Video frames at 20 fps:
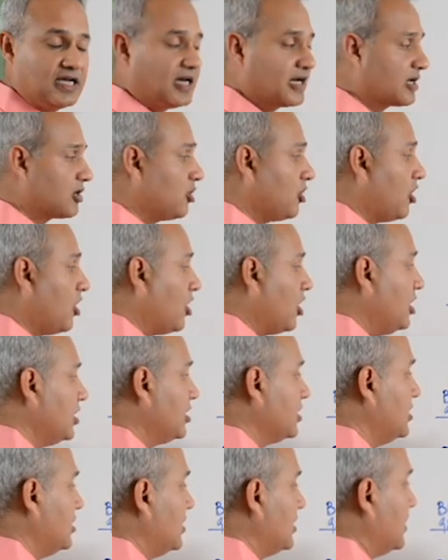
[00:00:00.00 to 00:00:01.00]
are
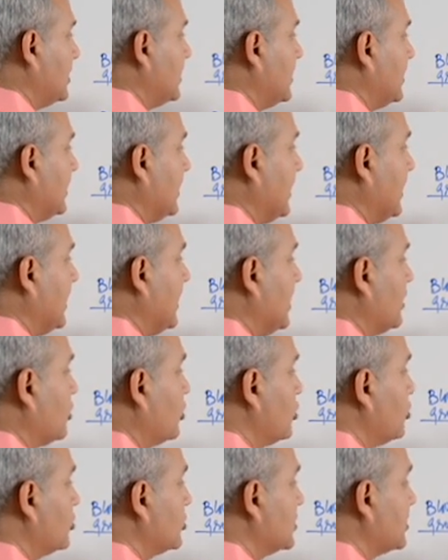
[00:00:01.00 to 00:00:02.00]
called
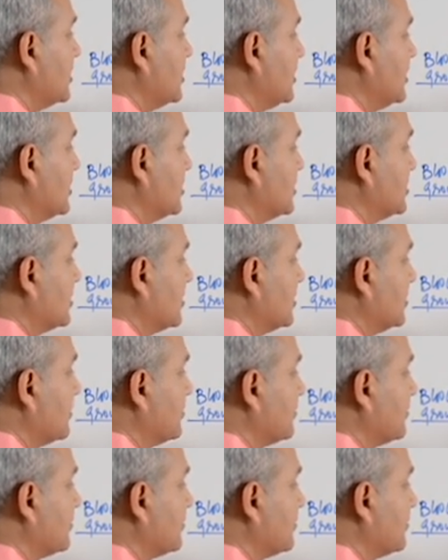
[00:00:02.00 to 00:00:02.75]
agglutinins,